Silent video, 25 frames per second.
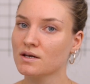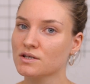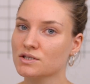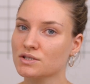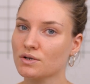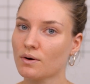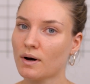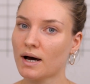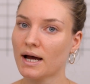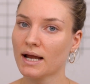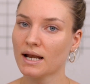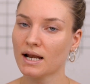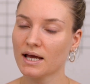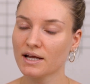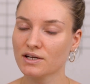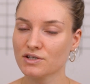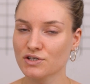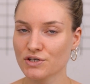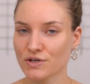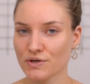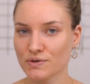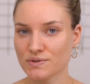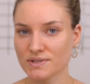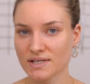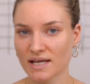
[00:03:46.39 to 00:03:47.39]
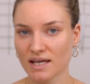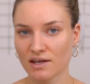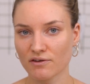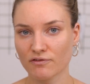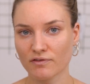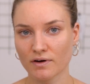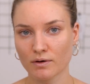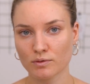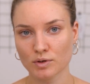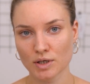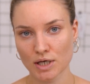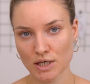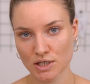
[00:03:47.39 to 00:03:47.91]
So I like to use a
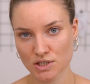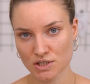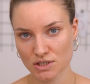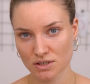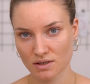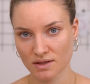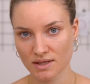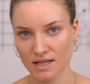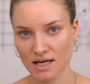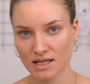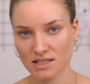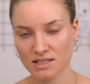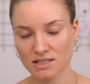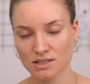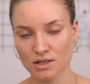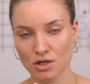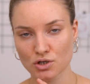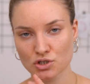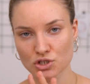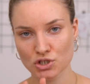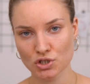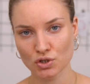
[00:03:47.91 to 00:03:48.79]
foundation that's not